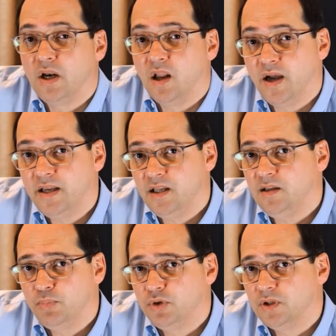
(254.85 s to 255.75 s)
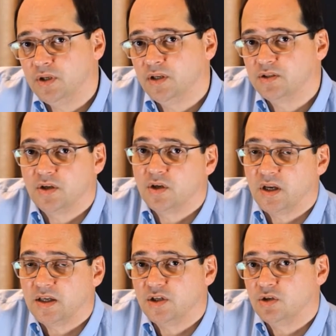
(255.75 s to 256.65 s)
a line input, so you can
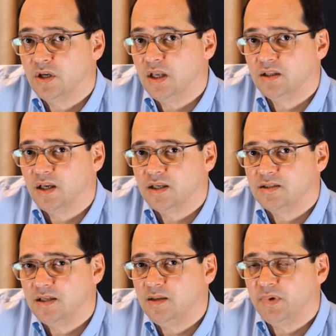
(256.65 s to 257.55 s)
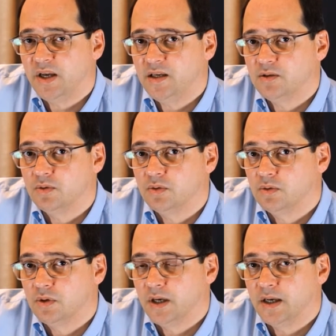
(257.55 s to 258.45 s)
actually connect a CD player
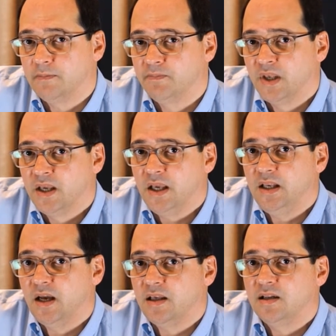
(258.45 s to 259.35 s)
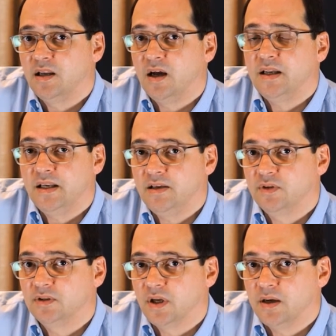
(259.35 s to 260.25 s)
or any other line
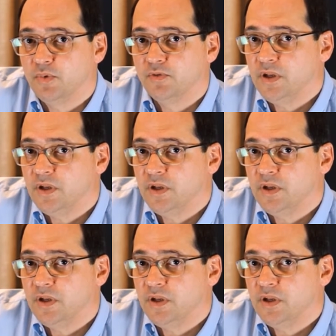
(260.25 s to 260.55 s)
level type of